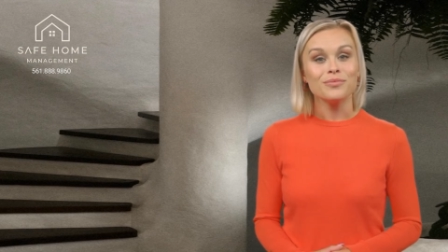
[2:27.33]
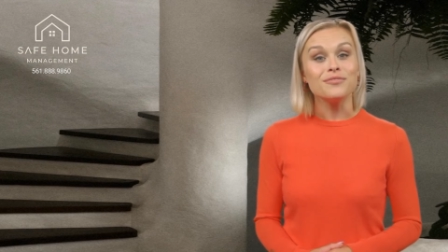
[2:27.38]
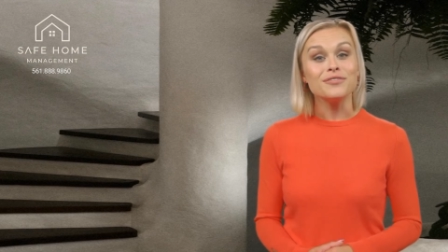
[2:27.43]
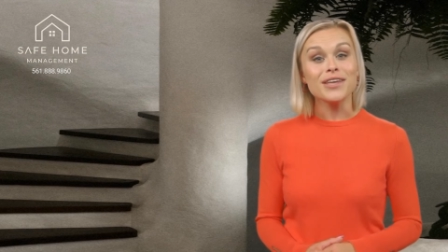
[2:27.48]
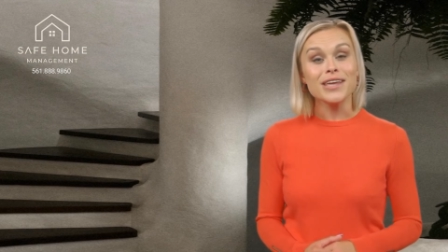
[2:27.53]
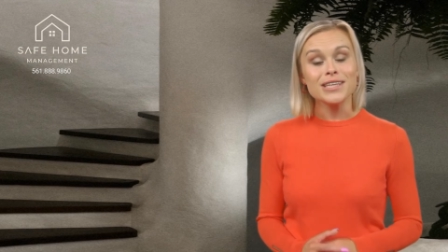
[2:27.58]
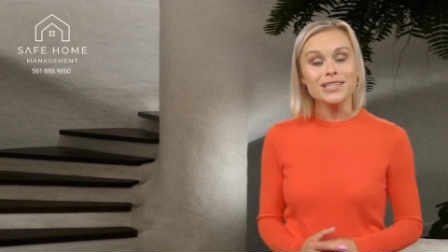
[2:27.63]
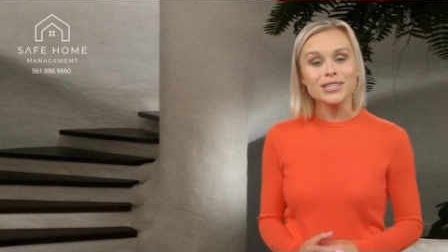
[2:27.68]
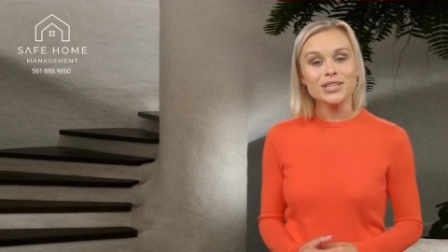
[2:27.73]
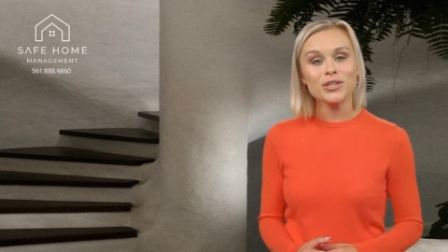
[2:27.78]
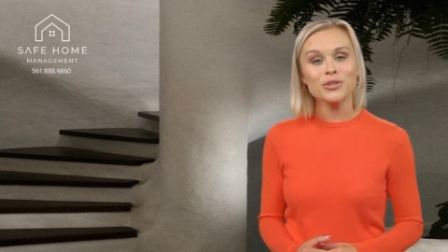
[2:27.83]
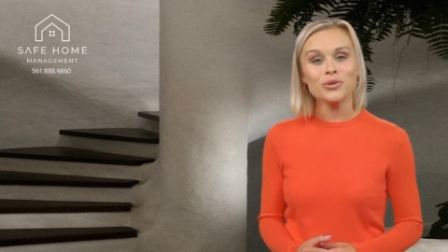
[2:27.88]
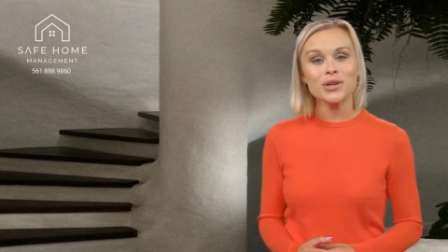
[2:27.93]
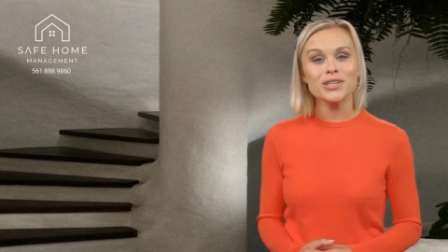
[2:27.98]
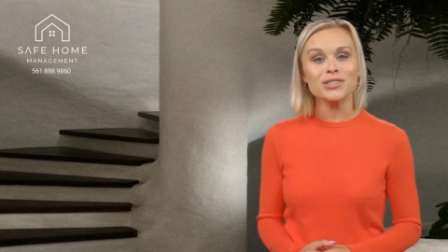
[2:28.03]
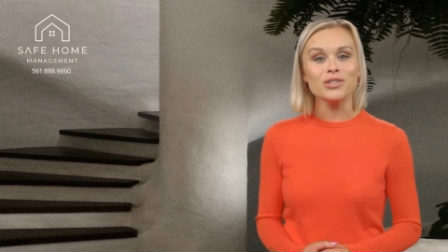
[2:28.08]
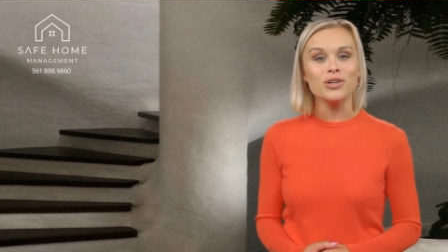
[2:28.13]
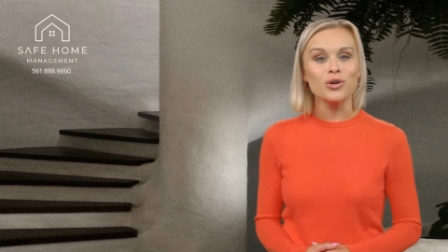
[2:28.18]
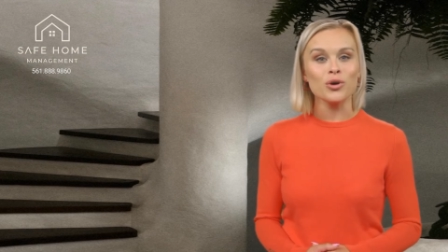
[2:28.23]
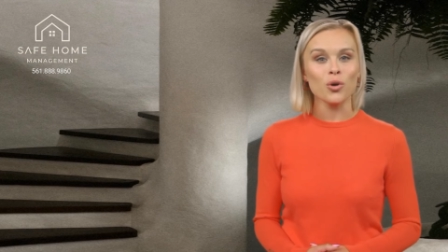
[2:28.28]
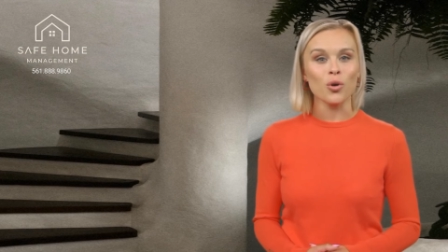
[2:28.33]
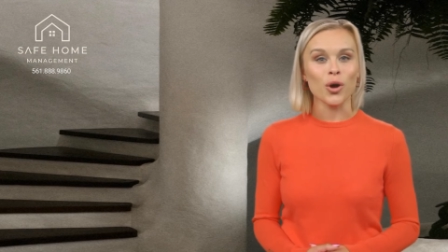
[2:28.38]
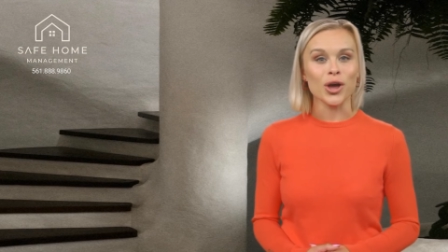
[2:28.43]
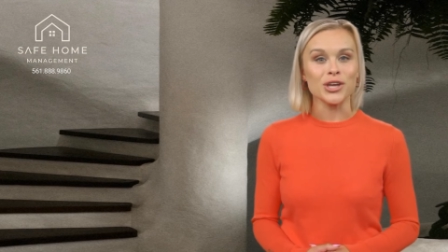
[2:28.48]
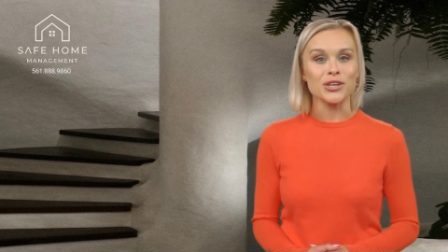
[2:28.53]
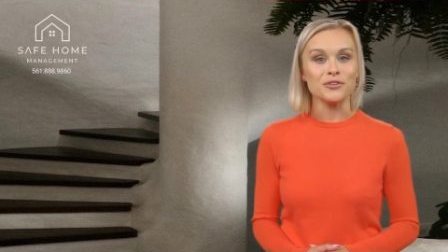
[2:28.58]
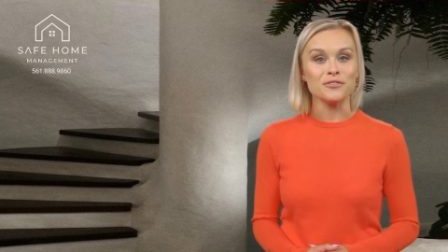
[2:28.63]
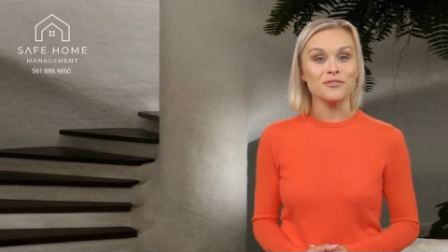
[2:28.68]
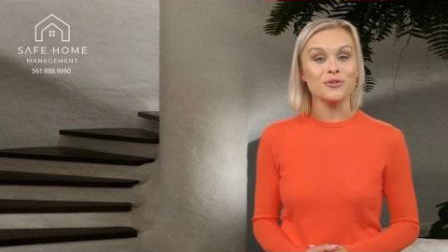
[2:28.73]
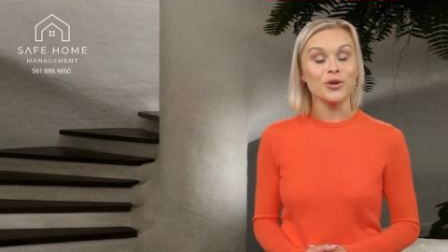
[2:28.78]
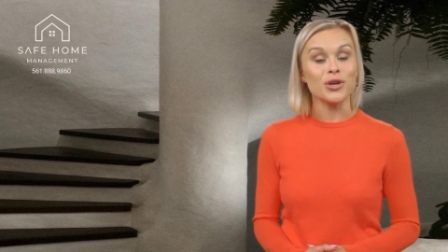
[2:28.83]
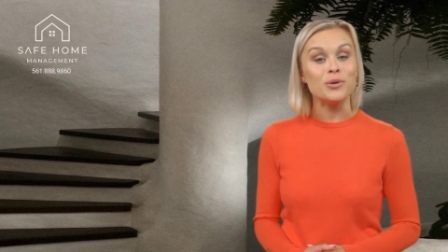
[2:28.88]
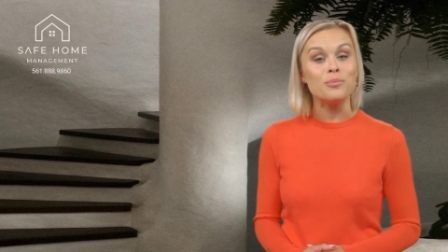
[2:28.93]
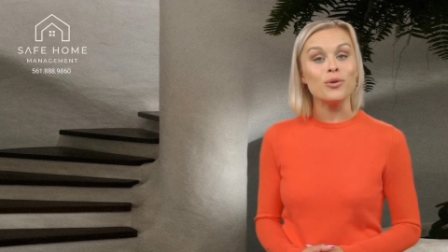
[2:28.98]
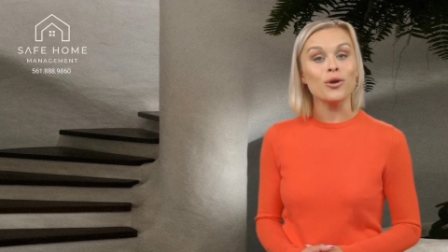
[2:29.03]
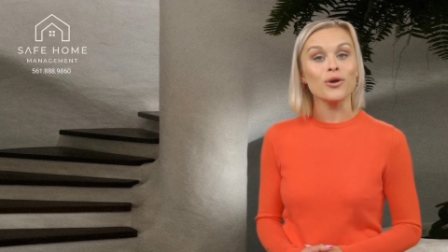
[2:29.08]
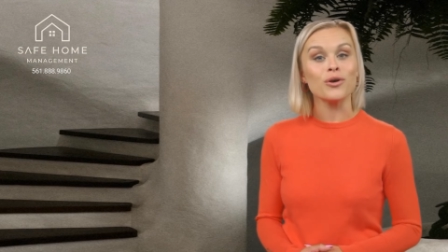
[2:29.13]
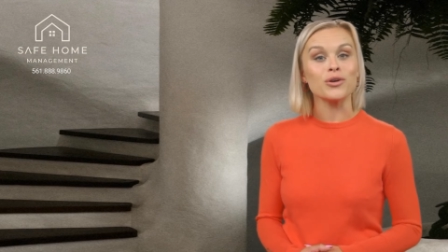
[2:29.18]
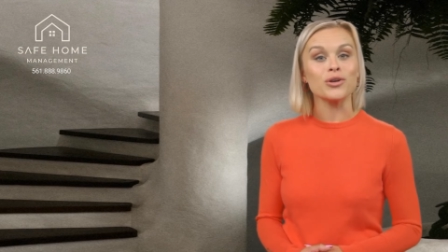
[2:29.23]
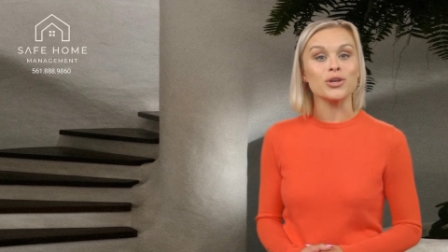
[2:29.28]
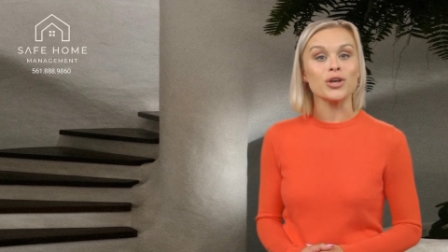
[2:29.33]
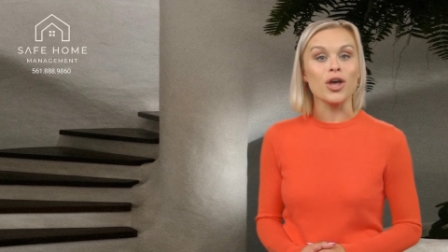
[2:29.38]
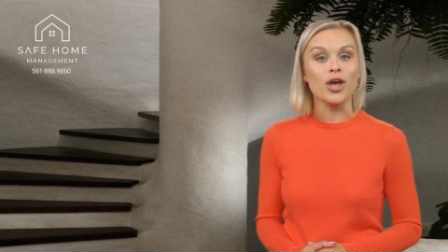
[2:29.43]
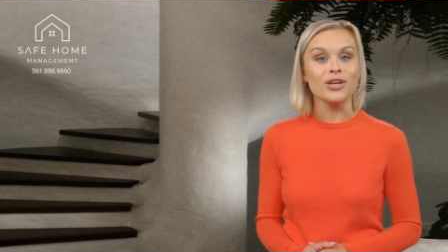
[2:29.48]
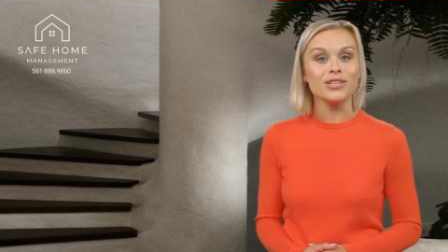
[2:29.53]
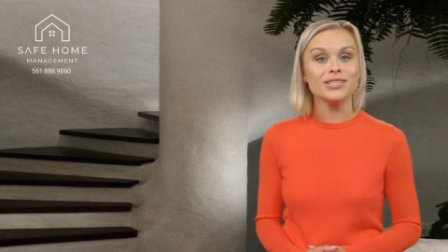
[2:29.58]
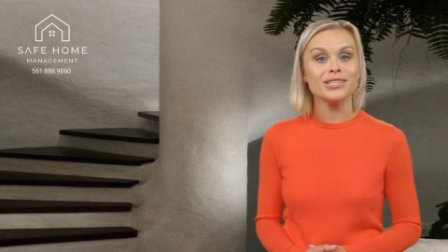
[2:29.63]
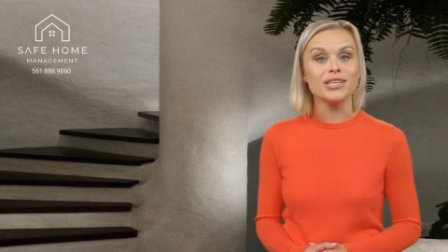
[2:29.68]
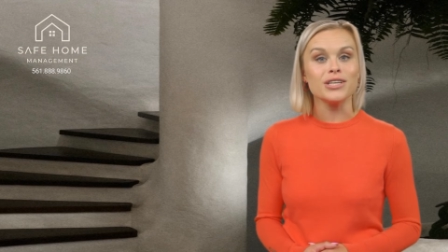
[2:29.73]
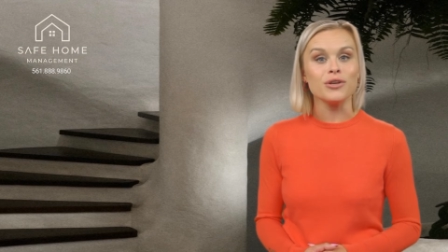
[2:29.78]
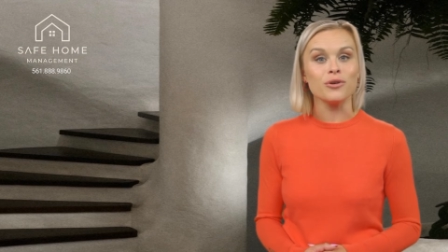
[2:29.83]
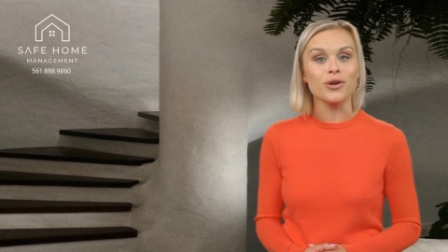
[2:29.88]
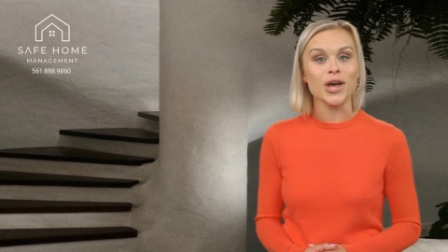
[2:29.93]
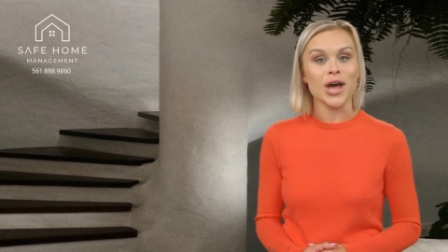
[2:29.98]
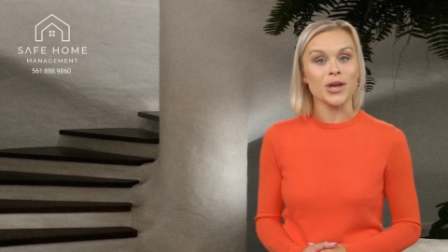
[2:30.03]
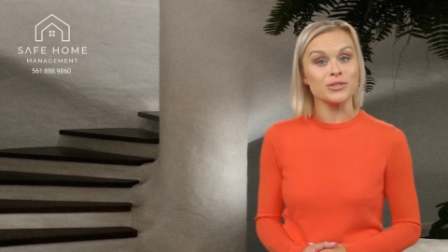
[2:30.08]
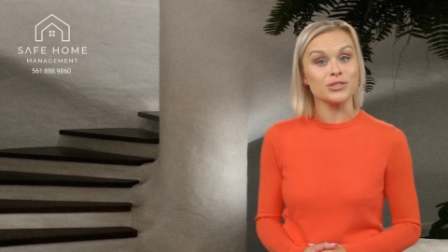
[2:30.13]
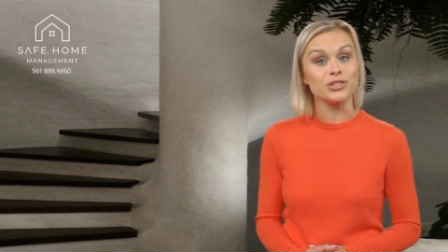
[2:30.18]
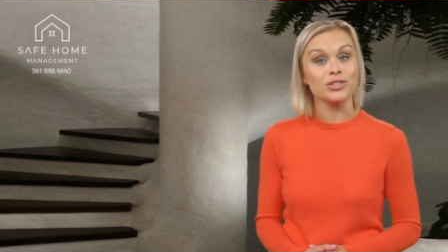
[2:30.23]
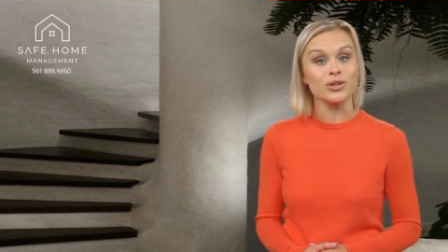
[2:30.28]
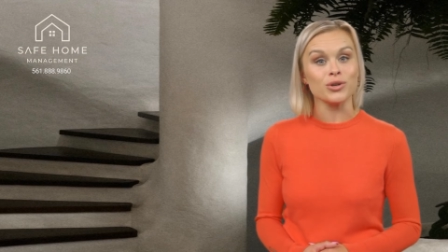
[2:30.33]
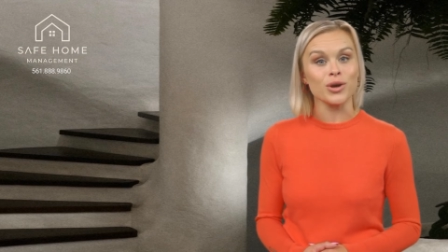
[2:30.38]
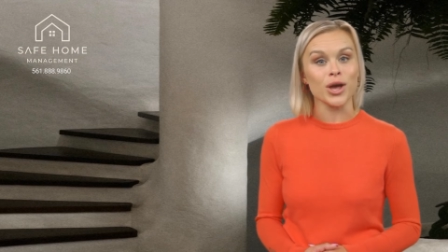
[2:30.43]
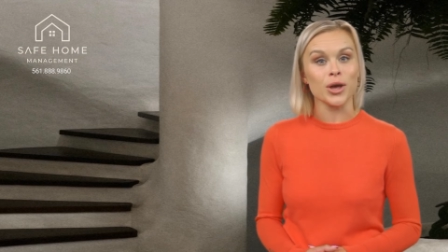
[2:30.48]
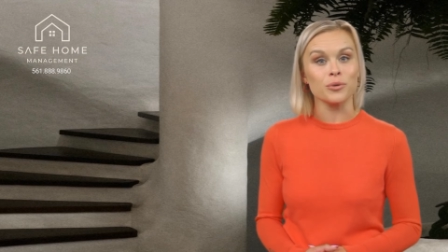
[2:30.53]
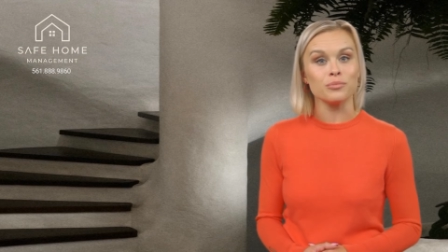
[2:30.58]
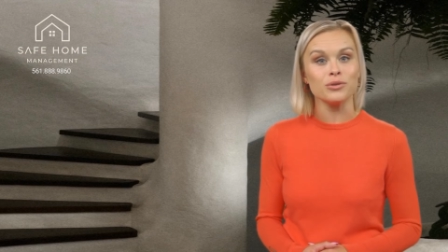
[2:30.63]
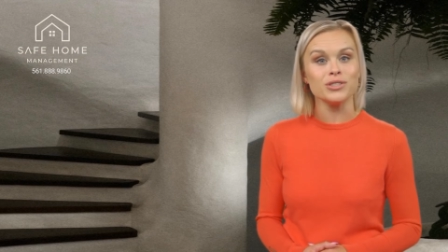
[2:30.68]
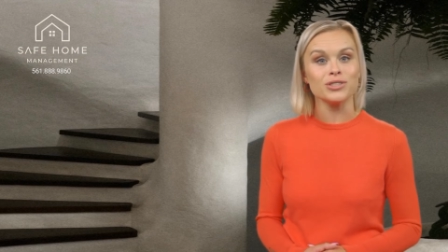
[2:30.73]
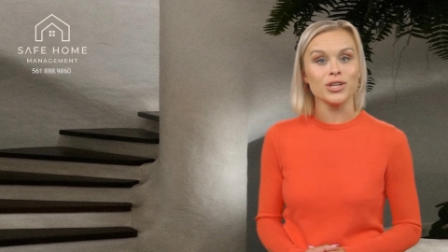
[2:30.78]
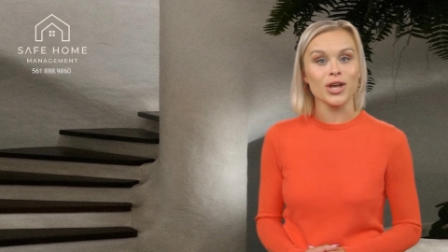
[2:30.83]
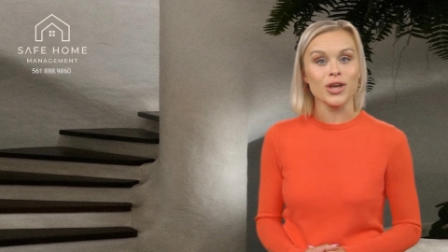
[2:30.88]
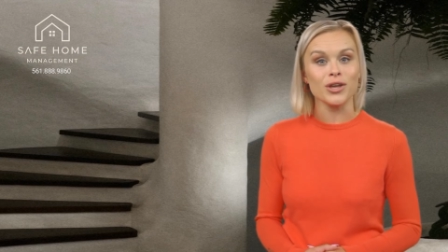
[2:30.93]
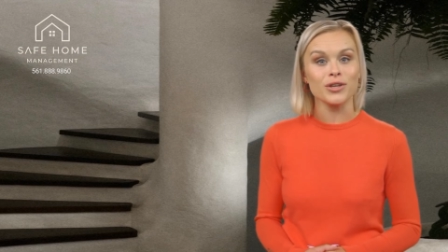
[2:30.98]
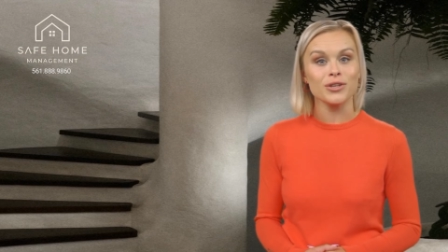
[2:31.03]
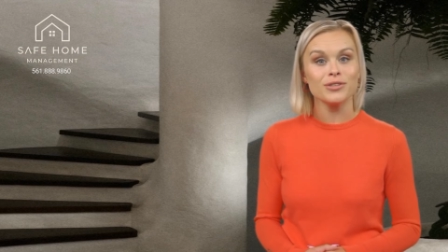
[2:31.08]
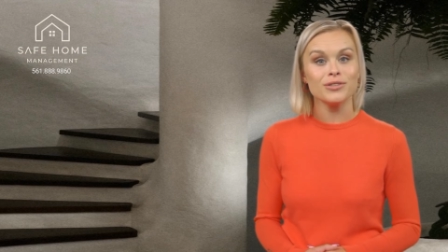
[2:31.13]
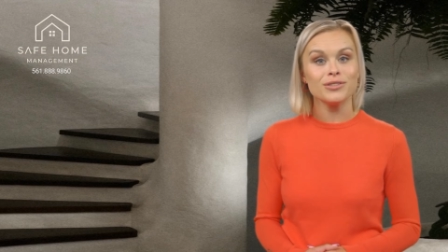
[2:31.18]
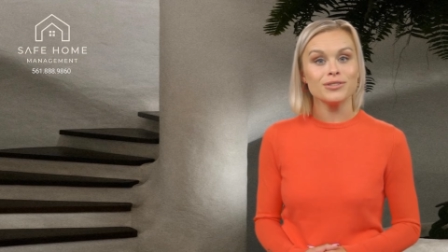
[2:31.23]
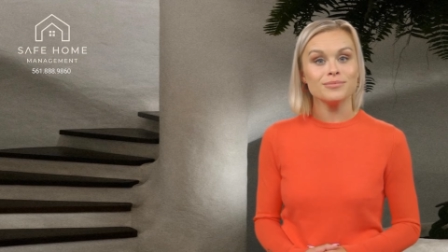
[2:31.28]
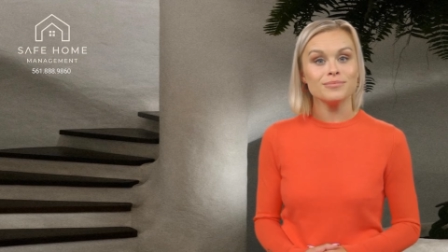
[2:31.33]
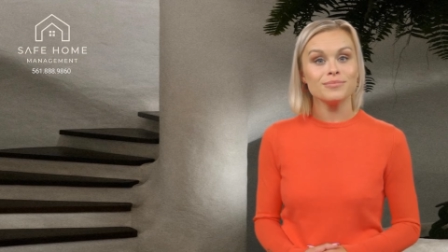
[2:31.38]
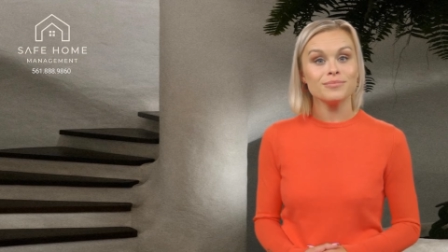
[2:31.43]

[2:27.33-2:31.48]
These units are quite affordable, costing around two hundred dollars.